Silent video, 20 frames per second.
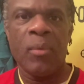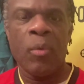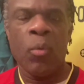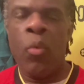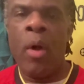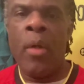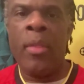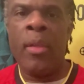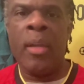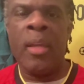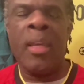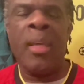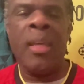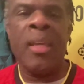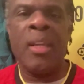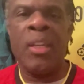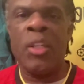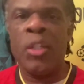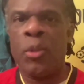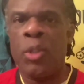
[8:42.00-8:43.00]
Whether
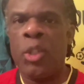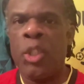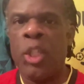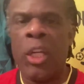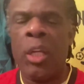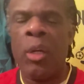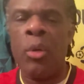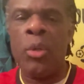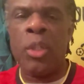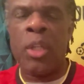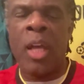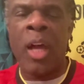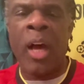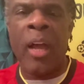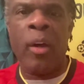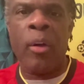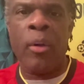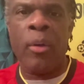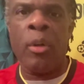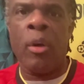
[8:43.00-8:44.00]
he is Gino's
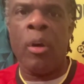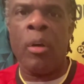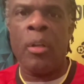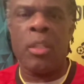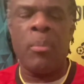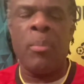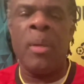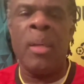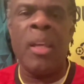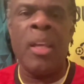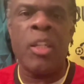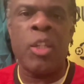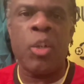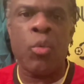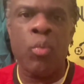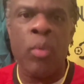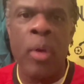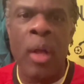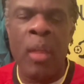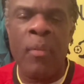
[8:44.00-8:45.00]
guy or not, to me, is
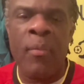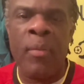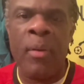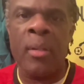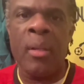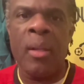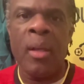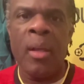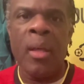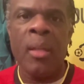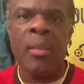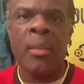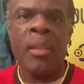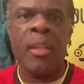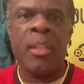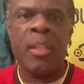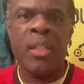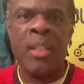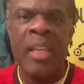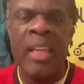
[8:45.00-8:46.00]
irrelevant.
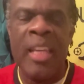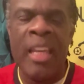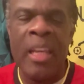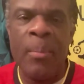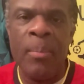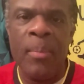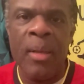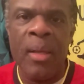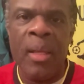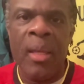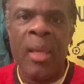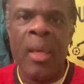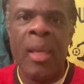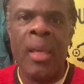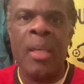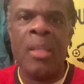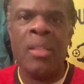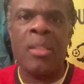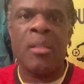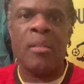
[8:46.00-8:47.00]
The team
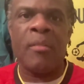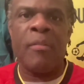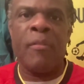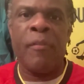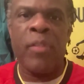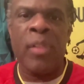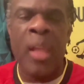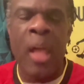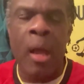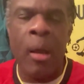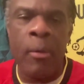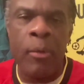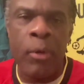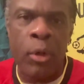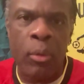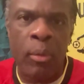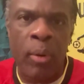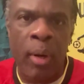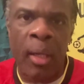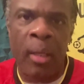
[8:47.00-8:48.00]
is
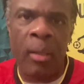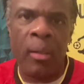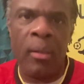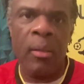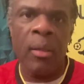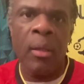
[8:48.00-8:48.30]
floundering.